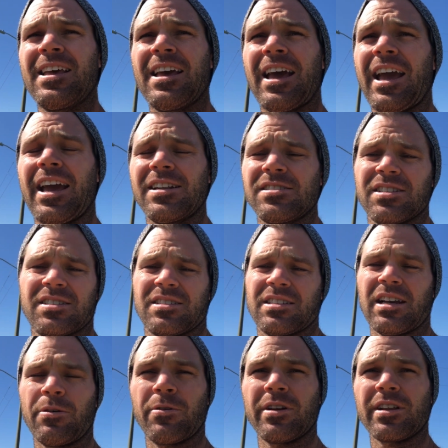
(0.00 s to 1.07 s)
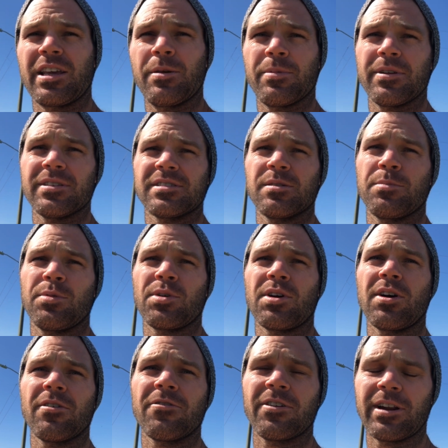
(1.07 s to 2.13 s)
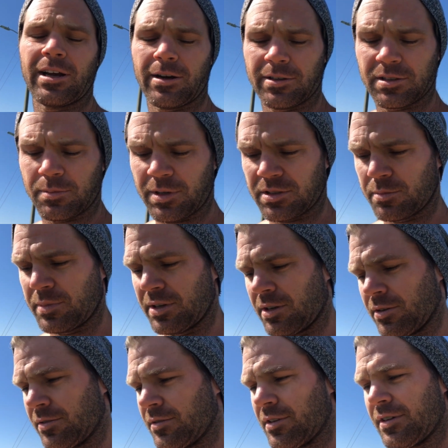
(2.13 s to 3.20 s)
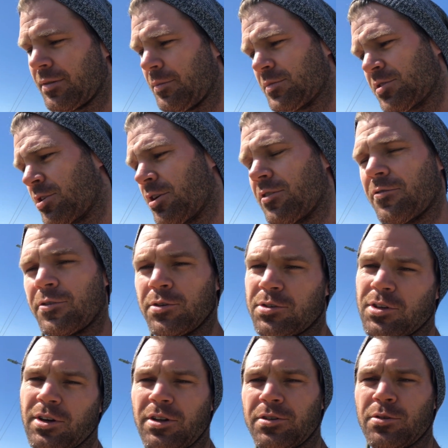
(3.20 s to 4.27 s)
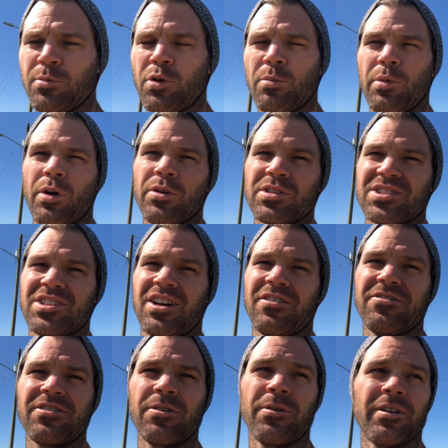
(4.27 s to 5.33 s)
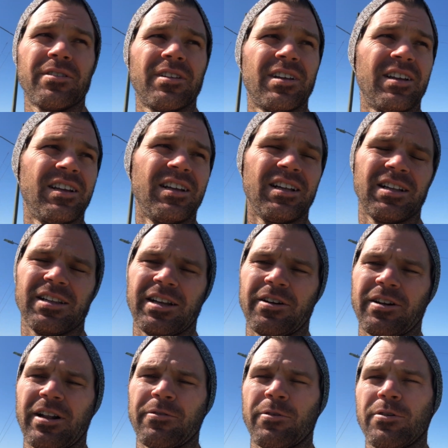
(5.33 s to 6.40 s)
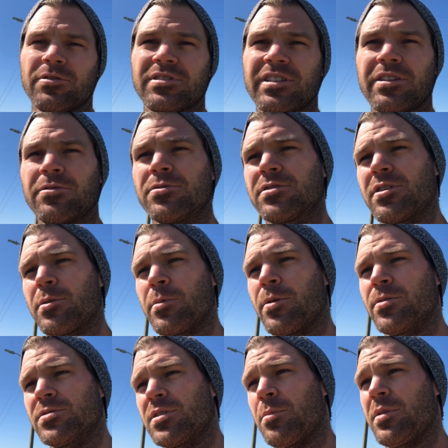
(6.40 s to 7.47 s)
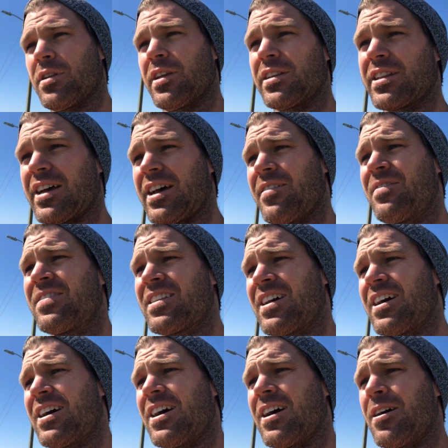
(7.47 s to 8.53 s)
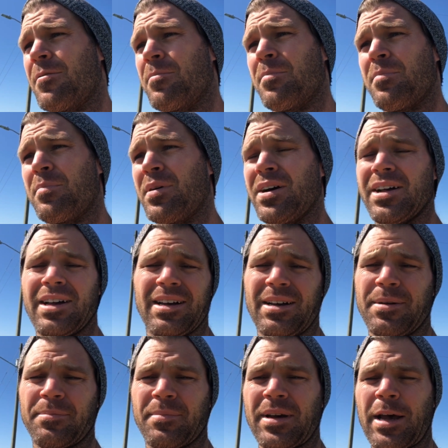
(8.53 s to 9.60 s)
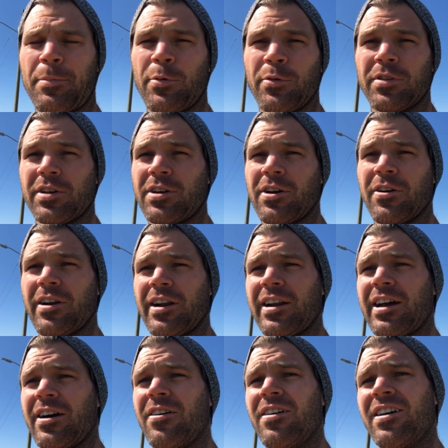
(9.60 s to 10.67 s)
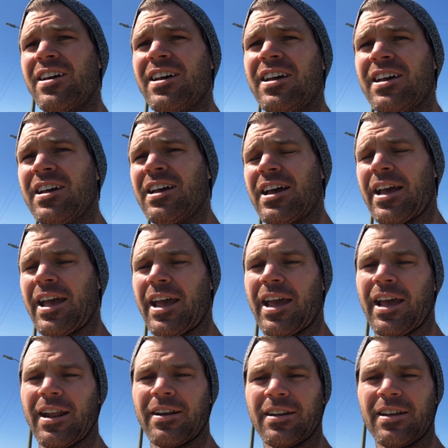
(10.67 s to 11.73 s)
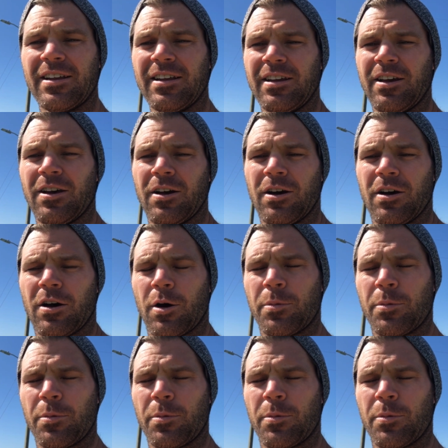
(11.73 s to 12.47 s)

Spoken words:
And just I want to keep it a simple car for now. It's budget build. I'm sure in the future I'll do more motor stuff going later down the road, single turbo, something like that. But I'm happy with the car right now, and hope